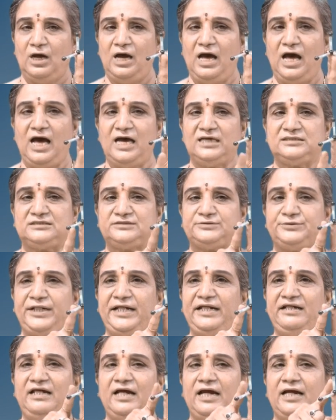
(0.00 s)
has
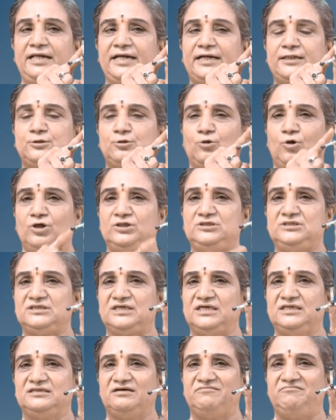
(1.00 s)
3 electrons
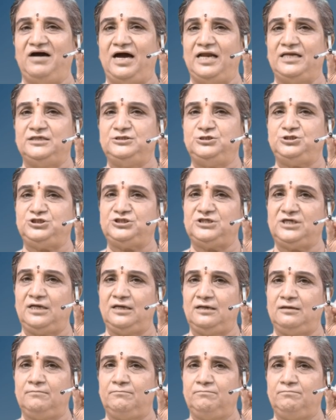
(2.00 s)
in the valence shell.
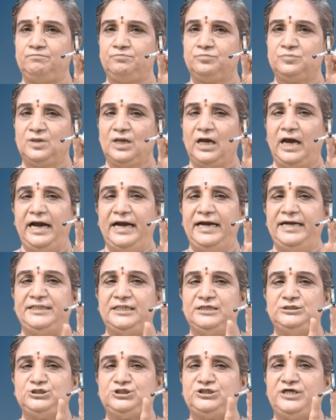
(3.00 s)
It
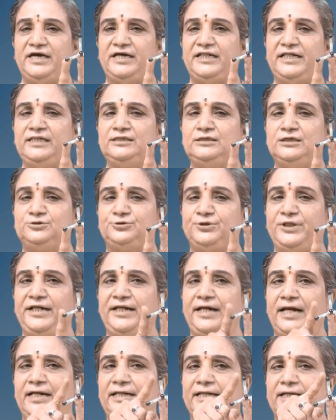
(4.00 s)
is sharing the
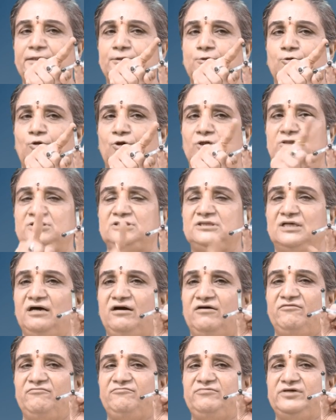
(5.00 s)
3 electrons
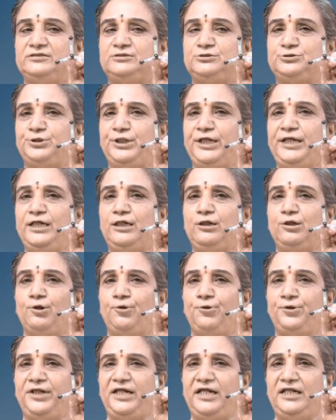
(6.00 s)
with 3
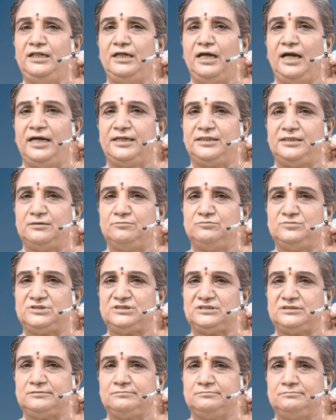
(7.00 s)
chlorine
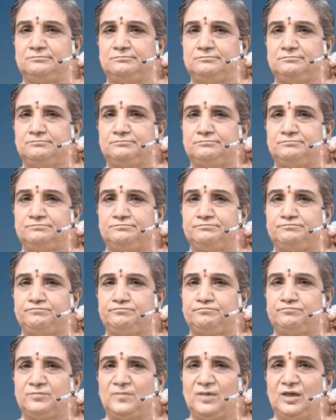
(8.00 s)
atoms.
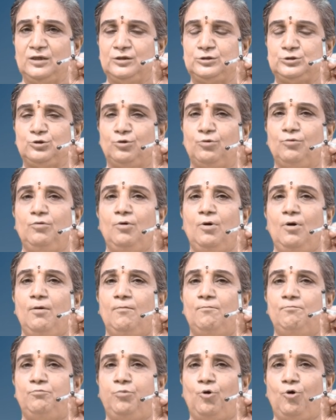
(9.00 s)
So,
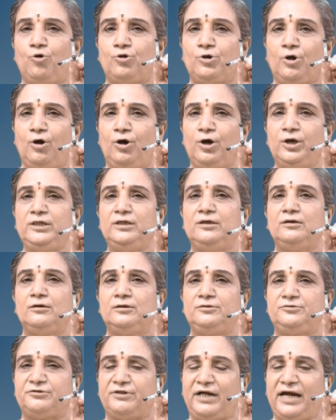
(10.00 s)
boron
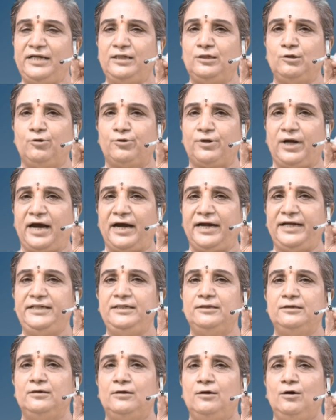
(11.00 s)

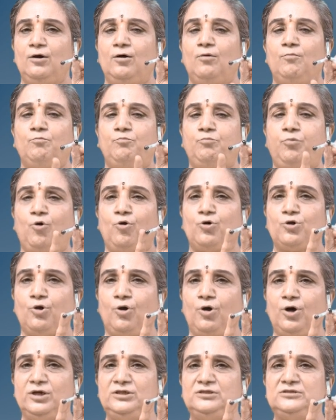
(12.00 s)
trichloride,
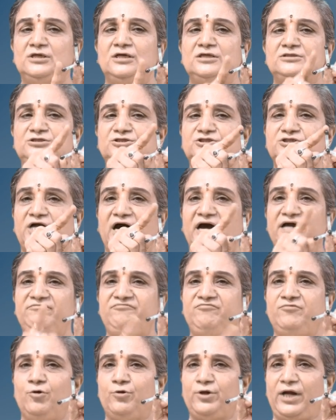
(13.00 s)
boron
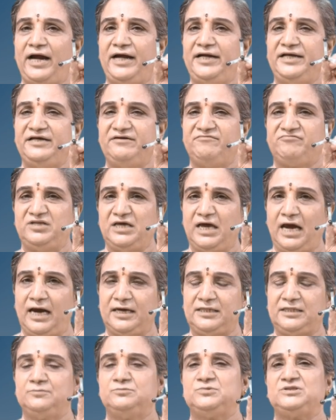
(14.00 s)
trifluoride if the
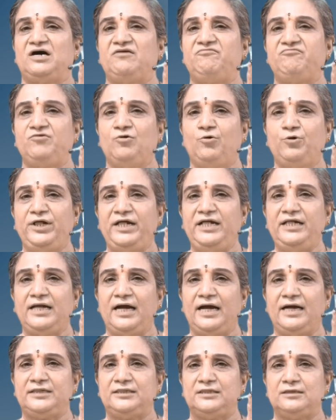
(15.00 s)
atoms are fluorine
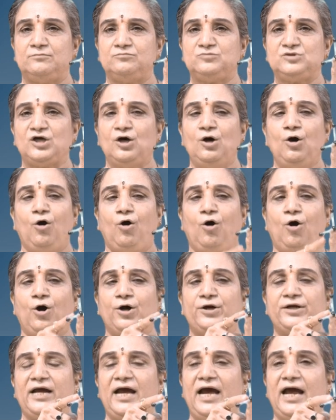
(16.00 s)
atoms,
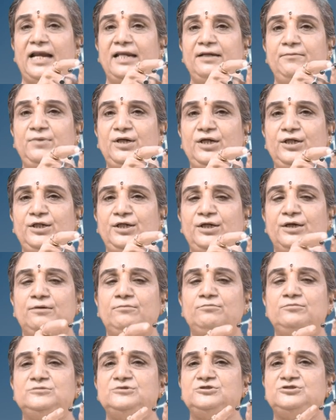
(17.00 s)
or
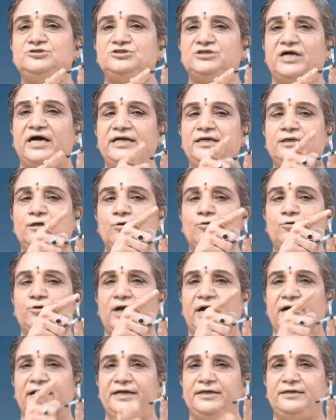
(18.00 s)
aluminium
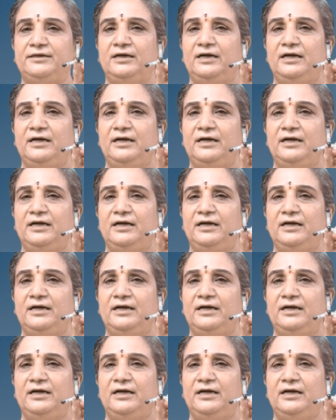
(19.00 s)
trichloride